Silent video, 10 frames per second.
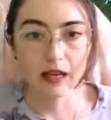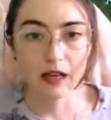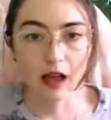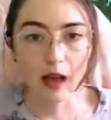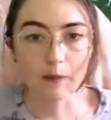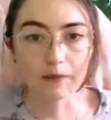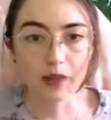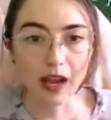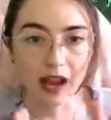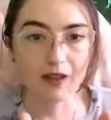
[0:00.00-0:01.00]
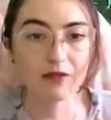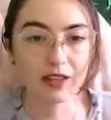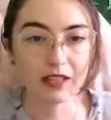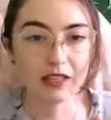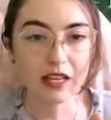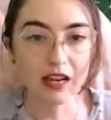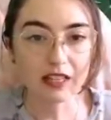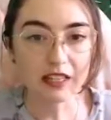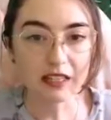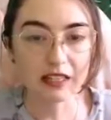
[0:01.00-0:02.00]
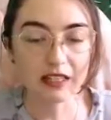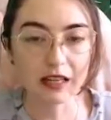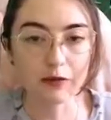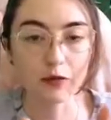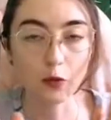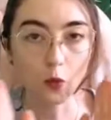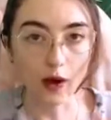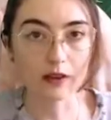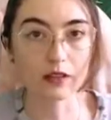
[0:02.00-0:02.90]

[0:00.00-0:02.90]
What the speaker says: I have like the idea set up for where the